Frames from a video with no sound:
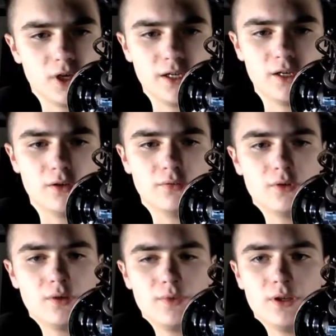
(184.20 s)
I know.
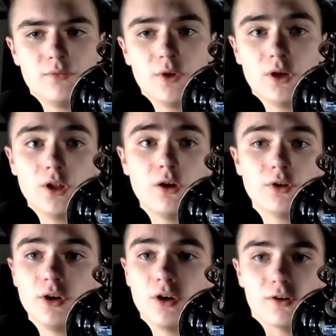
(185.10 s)
I mean, well,
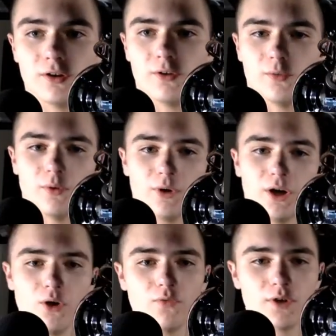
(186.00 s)
no. Well, we're
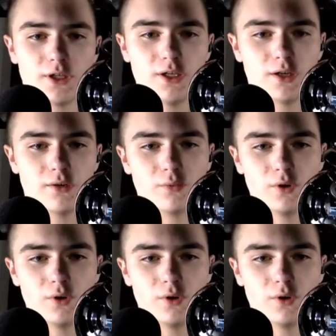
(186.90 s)
over a year.